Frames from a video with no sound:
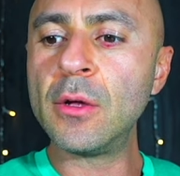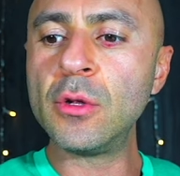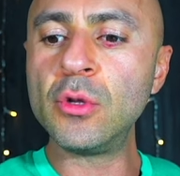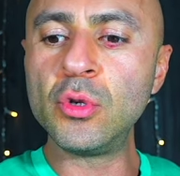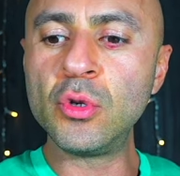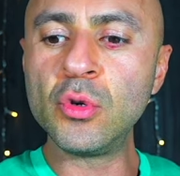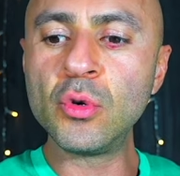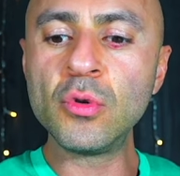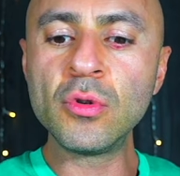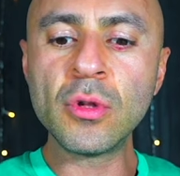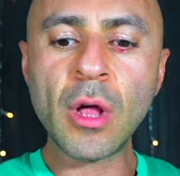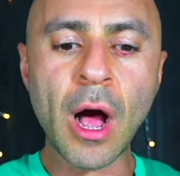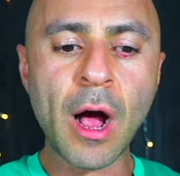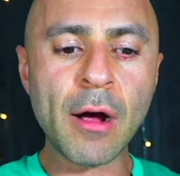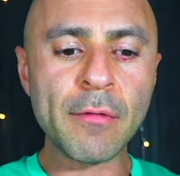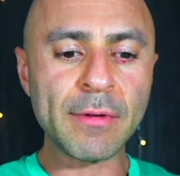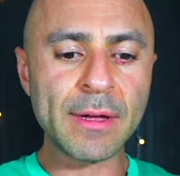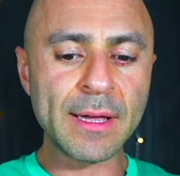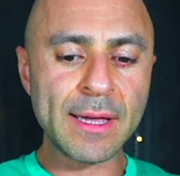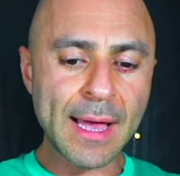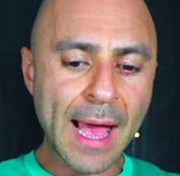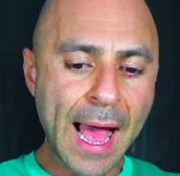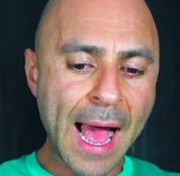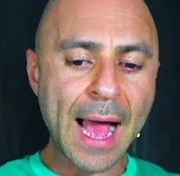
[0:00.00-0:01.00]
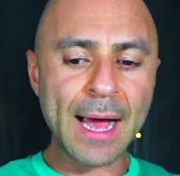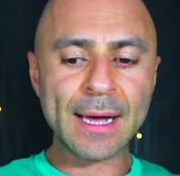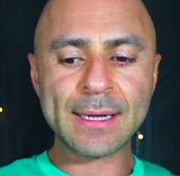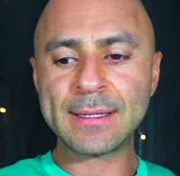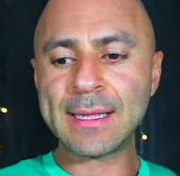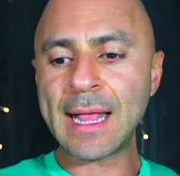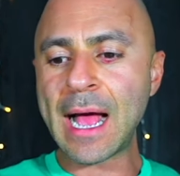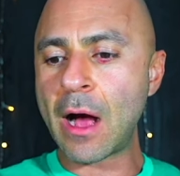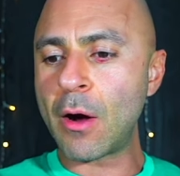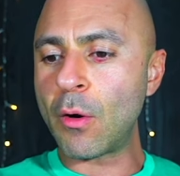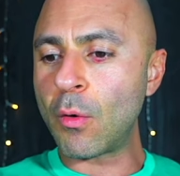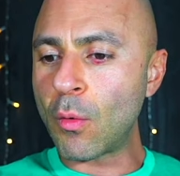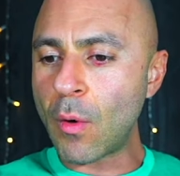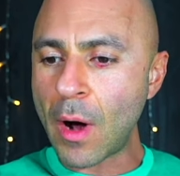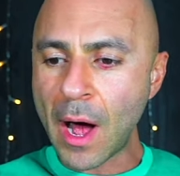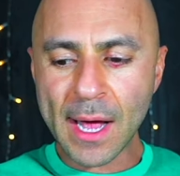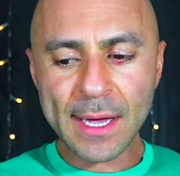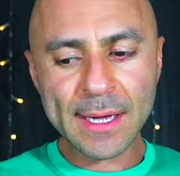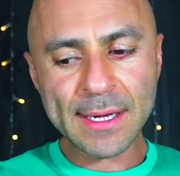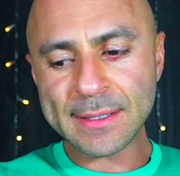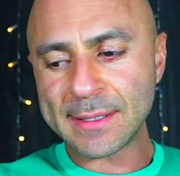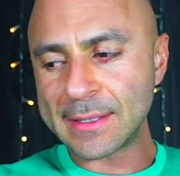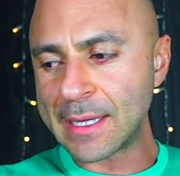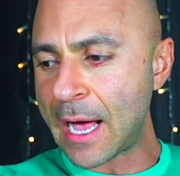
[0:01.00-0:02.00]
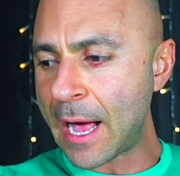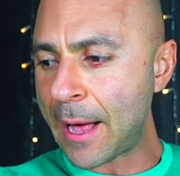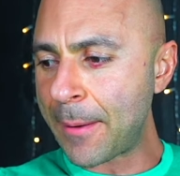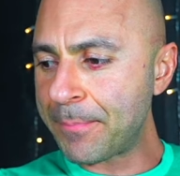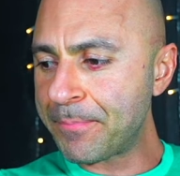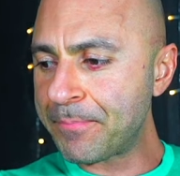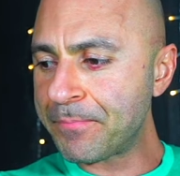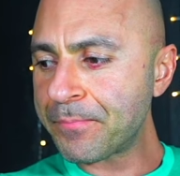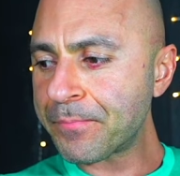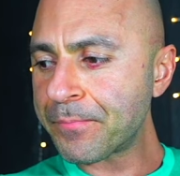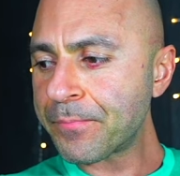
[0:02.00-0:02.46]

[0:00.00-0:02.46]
Do not react. Now, why is that?